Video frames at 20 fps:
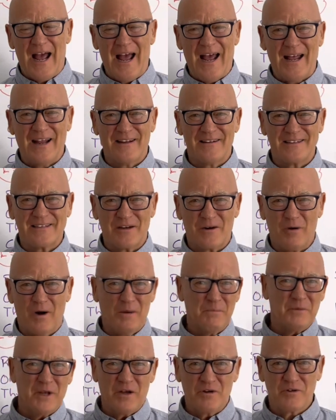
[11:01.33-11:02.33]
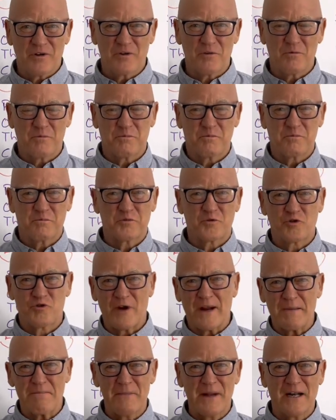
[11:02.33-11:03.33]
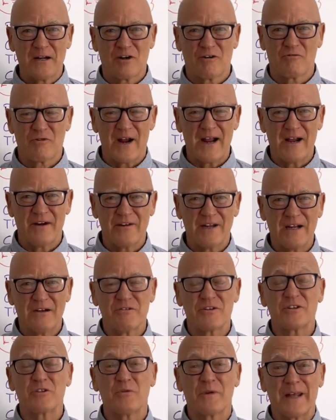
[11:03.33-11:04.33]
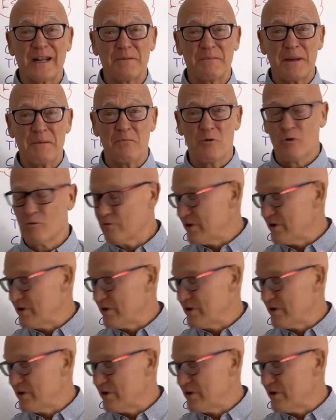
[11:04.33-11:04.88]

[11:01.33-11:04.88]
And so I'm going to tread middle ground here until we get a bit more